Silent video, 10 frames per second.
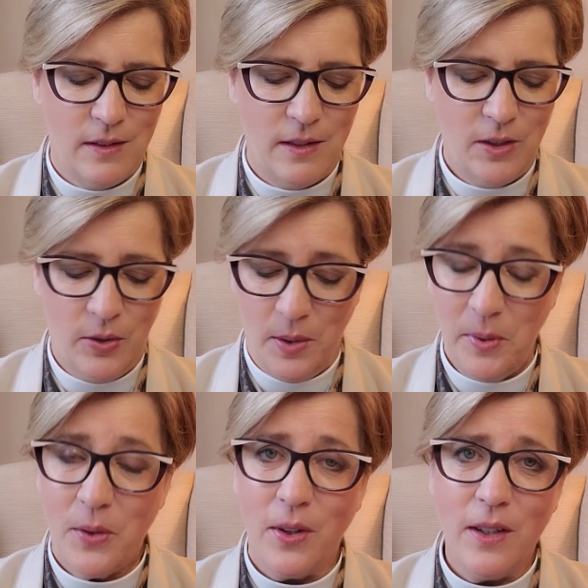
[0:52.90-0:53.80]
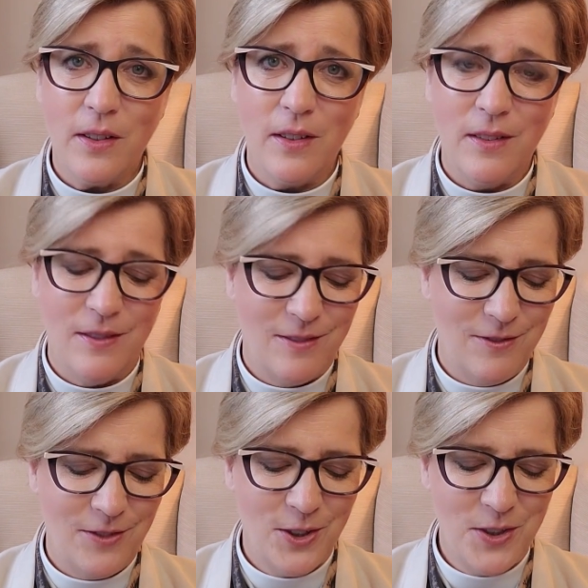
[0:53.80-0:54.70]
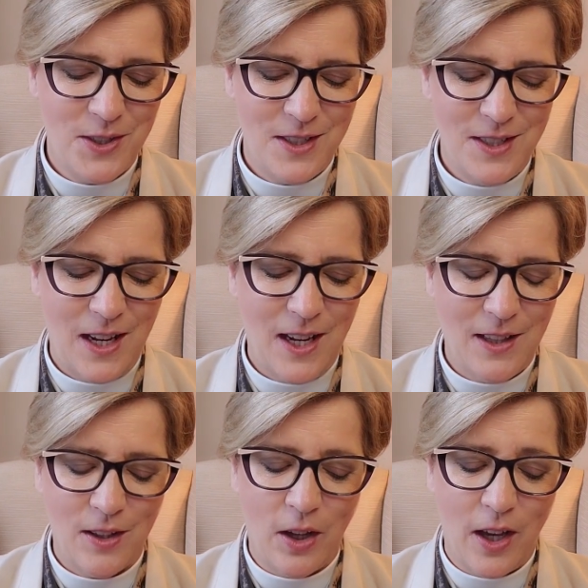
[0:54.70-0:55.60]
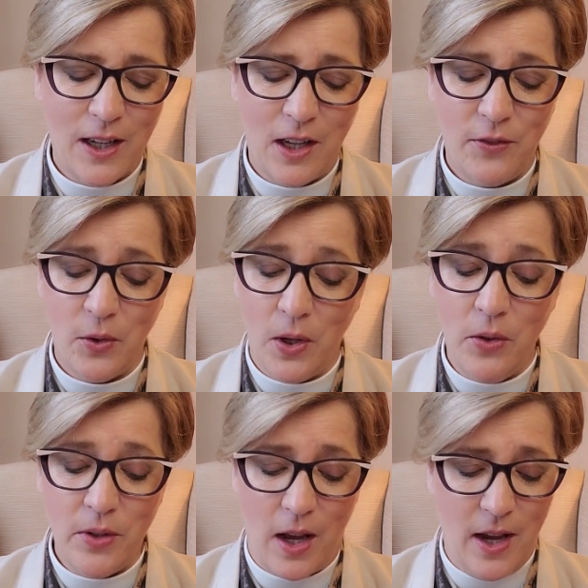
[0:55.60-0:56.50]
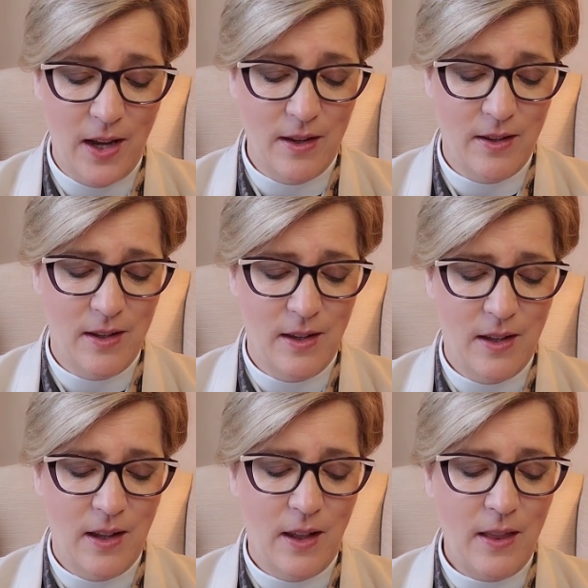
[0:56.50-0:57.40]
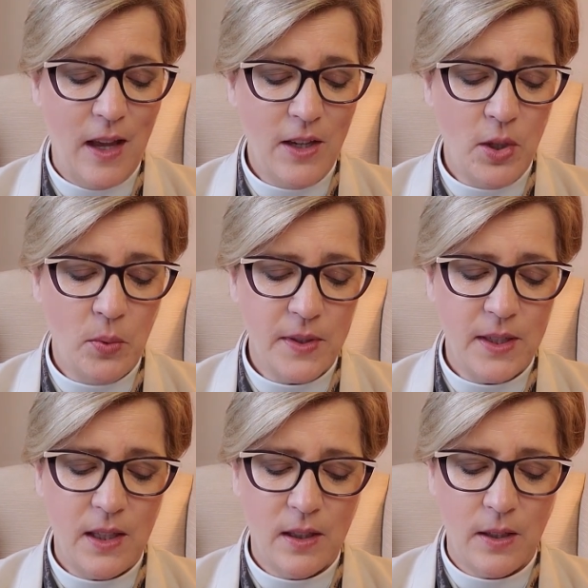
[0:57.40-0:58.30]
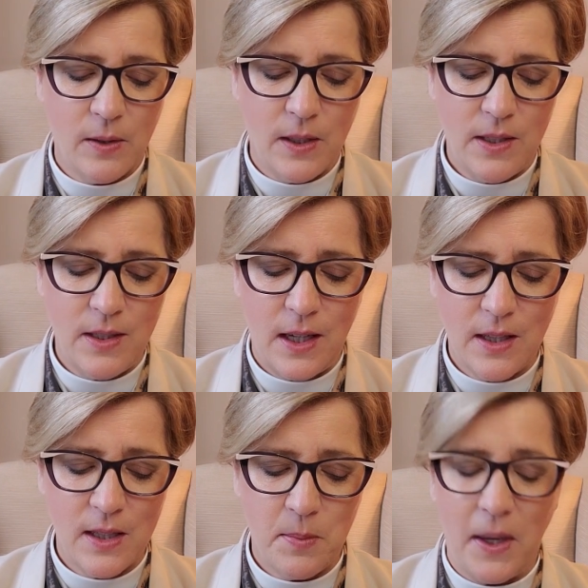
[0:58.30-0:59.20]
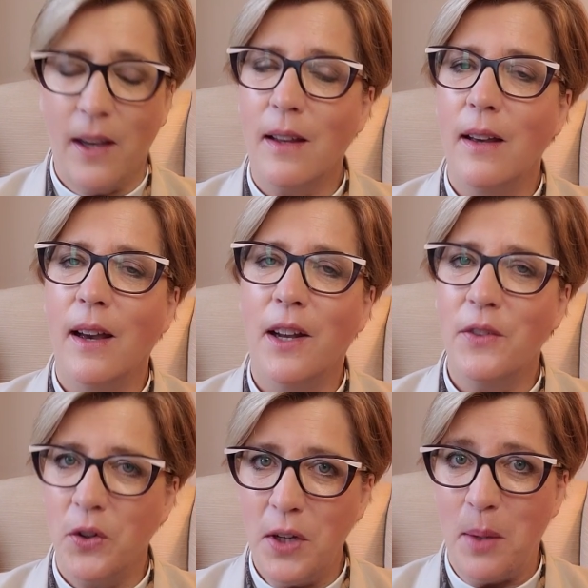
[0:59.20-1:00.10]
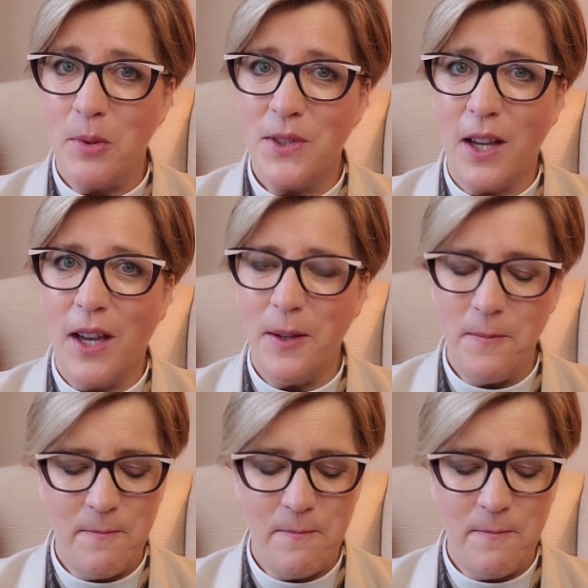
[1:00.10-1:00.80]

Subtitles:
You hypocrite, first take the log out of your own eye, and then you will see clearly to take the speck out of your neighbor's eye.